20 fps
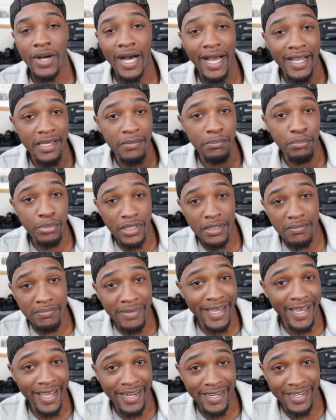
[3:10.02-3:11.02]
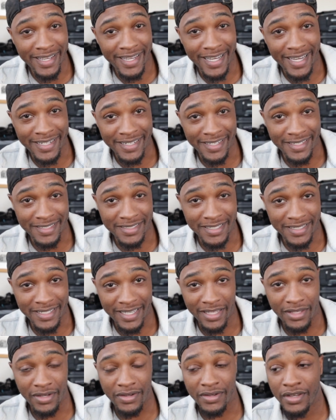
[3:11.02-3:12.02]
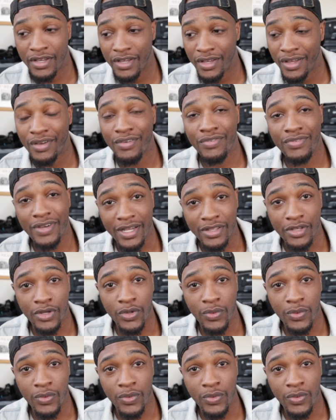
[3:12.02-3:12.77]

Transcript: I can put my editing ideas together fairly